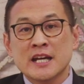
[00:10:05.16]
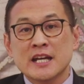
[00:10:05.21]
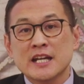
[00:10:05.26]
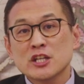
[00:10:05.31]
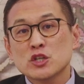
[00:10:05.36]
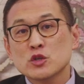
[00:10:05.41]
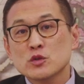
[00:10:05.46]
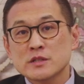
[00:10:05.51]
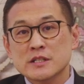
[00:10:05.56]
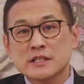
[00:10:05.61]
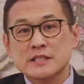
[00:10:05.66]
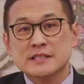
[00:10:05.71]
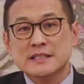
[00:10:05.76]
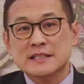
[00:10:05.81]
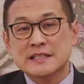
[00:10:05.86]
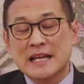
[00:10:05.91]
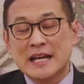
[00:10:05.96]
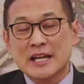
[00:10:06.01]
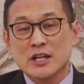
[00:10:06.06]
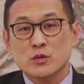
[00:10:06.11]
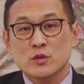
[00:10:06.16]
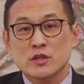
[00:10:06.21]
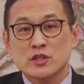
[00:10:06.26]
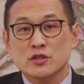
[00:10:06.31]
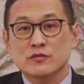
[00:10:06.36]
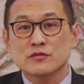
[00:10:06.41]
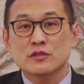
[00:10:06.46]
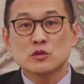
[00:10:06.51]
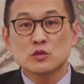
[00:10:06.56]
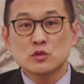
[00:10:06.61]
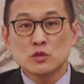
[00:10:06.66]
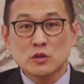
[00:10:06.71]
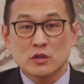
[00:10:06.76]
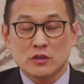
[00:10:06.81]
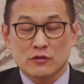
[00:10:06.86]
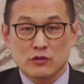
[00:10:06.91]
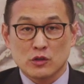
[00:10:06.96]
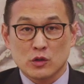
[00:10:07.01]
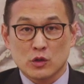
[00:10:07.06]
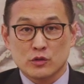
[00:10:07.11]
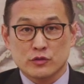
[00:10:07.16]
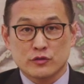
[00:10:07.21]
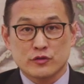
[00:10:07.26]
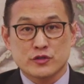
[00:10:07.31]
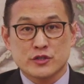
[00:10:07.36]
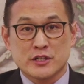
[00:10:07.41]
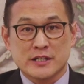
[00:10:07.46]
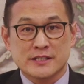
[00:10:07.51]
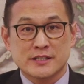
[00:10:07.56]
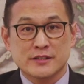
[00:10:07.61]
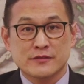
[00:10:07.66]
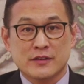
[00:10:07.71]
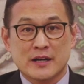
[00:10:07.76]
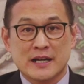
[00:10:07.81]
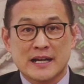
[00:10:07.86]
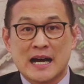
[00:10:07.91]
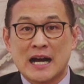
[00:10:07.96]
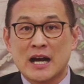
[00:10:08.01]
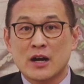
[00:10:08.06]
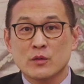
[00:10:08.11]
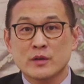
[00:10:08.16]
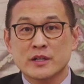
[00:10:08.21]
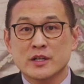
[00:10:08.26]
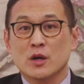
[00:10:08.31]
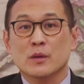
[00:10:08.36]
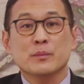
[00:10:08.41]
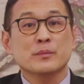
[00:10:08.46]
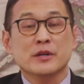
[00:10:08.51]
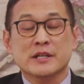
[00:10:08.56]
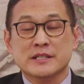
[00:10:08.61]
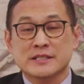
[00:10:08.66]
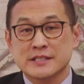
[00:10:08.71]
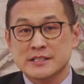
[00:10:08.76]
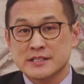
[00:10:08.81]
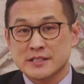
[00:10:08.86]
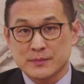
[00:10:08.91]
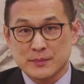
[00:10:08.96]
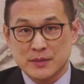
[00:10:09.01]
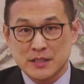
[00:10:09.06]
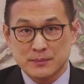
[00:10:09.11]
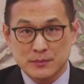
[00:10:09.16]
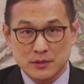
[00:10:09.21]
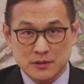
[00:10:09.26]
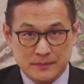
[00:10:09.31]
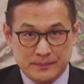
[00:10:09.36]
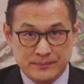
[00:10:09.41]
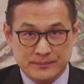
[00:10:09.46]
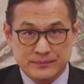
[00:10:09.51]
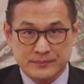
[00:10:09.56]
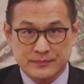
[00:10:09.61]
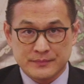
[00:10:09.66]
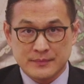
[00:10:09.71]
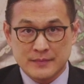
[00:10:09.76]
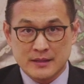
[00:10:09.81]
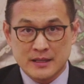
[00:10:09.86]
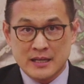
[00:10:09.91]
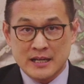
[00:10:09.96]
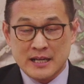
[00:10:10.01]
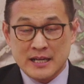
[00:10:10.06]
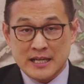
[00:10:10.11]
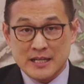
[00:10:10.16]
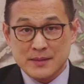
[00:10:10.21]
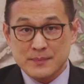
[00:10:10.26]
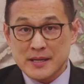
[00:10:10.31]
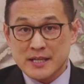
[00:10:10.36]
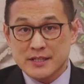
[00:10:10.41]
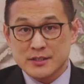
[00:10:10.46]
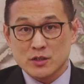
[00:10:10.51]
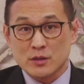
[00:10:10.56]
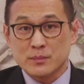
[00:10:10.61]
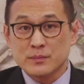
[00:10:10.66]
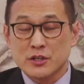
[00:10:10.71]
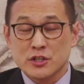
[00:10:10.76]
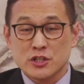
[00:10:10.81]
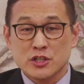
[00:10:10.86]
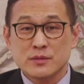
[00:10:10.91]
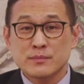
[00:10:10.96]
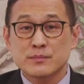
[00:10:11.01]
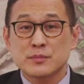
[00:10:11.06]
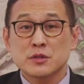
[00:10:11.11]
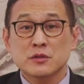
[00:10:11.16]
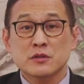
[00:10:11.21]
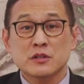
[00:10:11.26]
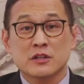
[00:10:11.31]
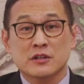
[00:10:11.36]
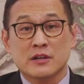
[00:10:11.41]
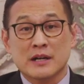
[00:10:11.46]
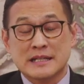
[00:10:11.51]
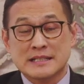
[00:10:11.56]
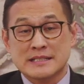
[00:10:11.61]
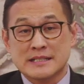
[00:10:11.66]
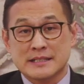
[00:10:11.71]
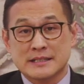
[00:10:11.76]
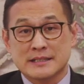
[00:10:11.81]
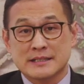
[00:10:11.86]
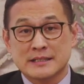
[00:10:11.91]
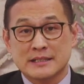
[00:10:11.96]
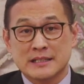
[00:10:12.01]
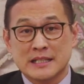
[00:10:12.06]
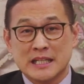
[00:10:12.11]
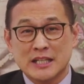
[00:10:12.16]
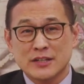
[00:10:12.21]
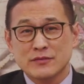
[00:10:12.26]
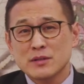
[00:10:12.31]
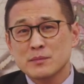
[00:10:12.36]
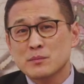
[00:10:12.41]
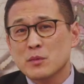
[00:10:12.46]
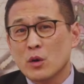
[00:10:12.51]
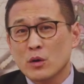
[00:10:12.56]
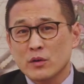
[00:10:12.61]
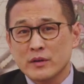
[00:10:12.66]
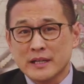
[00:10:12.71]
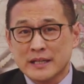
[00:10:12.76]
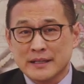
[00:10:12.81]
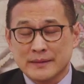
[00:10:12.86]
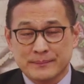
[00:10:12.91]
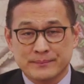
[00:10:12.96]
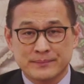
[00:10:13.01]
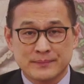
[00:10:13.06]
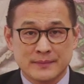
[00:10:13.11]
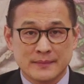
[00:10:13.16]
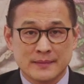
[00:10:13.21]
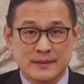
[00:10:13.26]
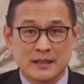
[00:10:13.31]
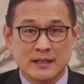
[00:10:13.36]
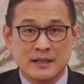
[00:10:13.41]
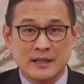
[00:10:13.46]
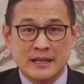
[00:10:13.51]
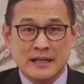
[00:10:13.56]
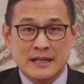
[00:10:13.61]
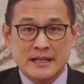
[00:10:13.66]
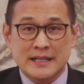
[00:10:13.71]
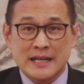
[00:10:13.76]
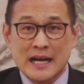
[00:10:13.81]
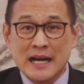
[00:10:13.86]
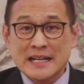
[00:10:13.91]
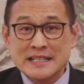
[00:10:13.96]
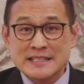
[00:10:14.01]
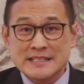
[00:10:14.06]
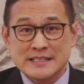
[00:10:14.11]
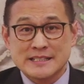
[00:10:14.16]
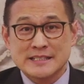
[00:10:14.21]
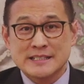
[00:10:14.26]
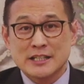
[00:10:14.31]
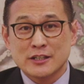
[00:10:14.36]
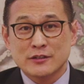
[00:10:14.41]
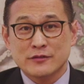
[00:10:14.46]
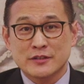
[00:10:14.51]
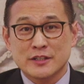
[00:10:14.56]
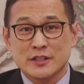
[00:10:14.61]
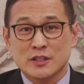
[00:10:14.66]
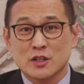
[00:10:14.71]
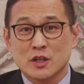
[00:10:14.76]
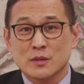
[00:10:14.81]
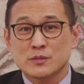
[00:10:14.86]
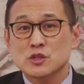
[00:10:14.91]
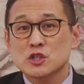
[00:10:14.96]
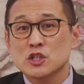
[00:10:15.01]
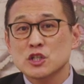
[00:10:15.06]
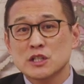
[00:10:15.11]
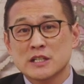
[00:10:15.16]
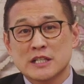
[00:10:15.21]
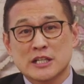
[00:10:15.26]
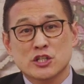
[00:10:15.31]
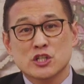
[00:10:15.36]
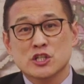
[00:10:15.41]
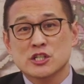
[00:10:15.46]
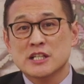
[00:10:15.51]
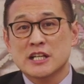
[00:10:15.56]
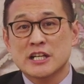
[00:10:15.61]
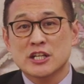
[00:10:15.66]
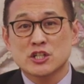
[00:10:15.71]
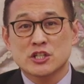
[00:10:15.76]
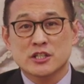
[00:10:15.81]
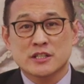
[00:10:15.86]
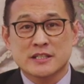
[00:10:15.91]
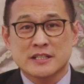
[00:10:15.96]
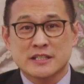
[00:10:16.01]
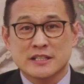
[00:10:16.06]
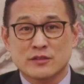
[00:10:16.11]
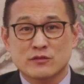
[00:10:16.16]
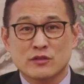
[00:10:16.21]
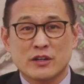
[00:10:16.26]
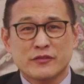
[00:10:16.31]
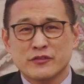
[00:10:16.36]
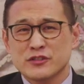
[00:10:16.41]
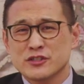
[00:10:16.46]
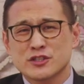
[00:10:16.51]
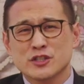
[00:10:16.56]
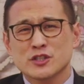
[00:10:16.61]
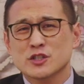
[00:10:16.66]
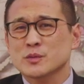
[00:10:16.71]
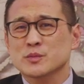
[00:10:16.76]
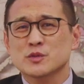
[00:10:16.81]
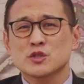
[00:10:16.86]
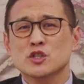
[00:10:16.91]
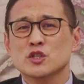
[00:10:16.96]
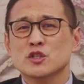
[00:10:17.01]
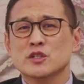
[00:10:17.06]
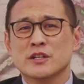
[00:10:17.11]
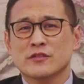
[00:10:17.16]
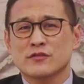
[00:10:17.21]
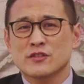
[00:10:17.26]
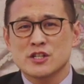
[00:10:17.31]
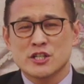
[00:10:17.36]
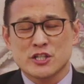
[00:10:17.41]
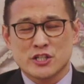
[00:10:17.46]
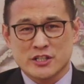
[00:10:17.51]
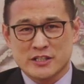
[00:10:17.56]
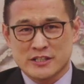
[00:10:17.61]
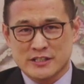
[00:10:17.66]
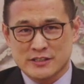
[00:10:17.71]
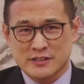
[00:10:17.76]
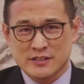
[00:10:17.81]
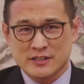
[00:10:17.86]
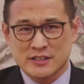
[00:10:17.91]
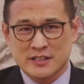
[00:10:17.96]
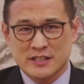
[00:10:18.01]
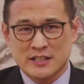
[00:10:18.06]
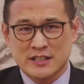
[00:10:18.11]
It uses the language of the rule of law to justify how it oppresses the people. It makes oppression bureaucratic, even boring. It hides itself in obscure legislation and references obscure definitions.